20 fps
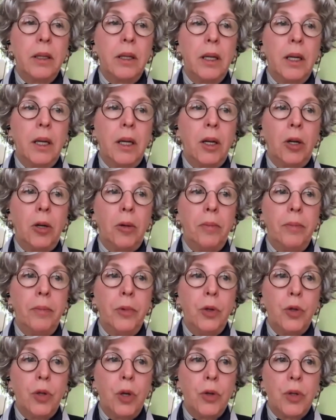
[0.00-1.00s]

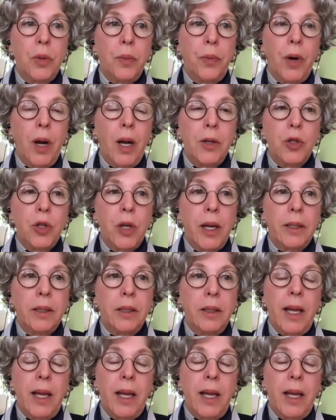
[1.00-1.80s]
You chose a project,